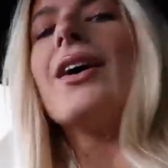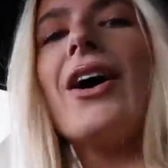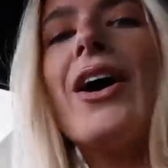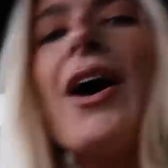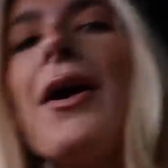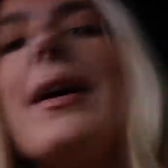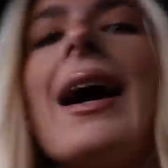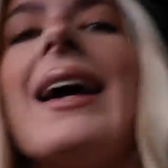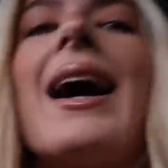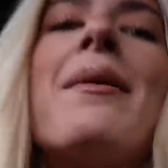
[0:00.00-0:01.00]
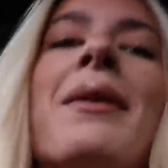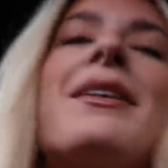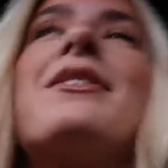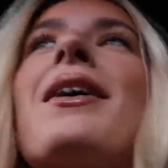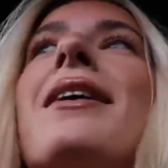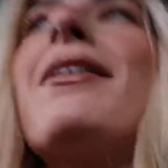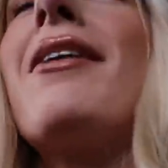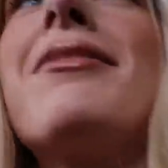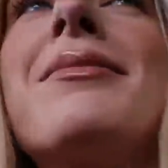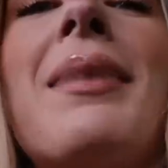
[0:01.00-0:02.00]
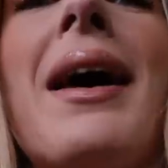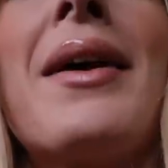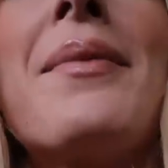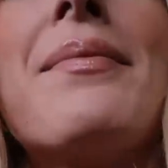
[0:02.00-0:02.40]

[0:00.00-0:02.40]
Okay, I'm gonna drive off. Bye.